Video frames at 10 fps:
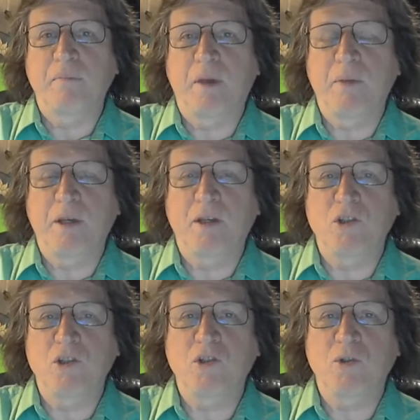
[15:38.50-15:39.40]
Maybe you
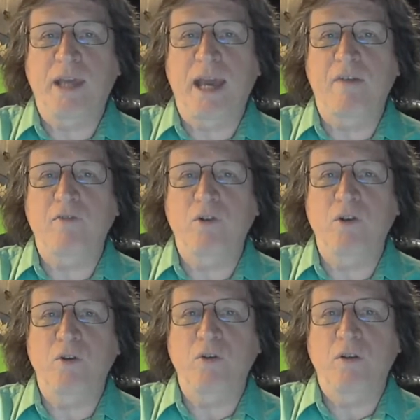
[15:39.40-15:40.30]
can just do the
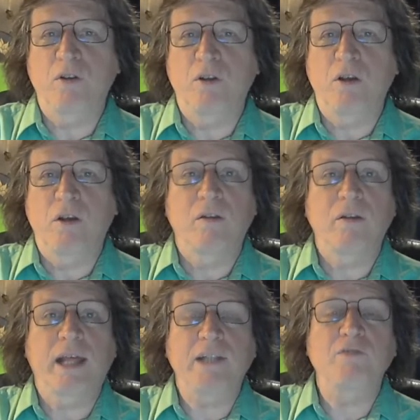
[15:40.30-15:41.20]
afternoon.
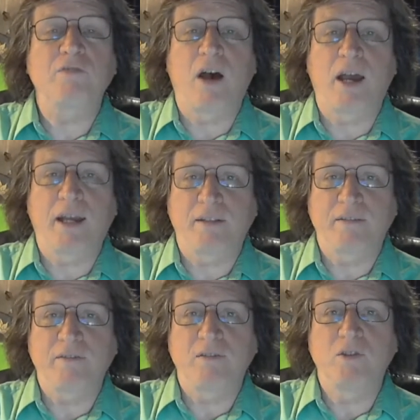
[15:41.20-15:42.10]
That's fine.
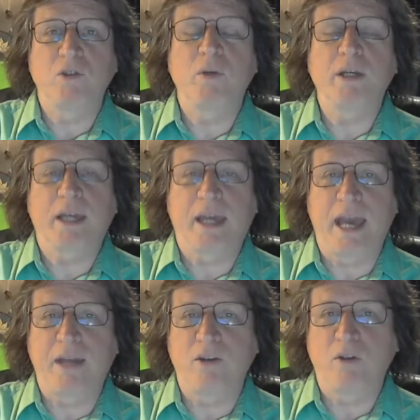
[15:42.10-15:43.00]
Do what you
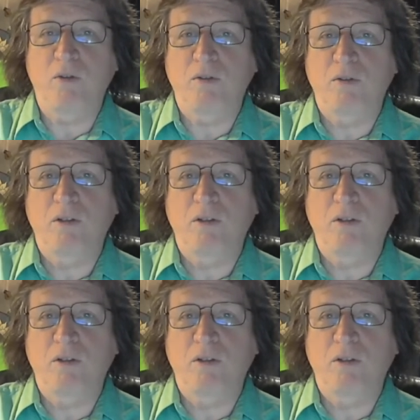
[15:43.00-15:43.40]
can do.